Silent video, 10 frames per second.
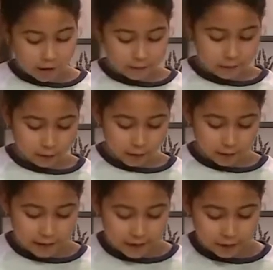and
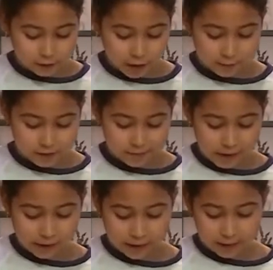less drops to
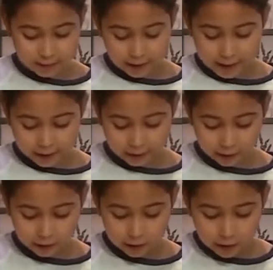make it
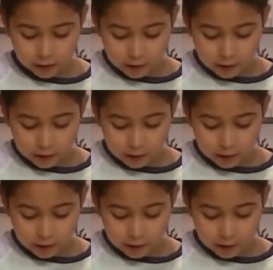lighter.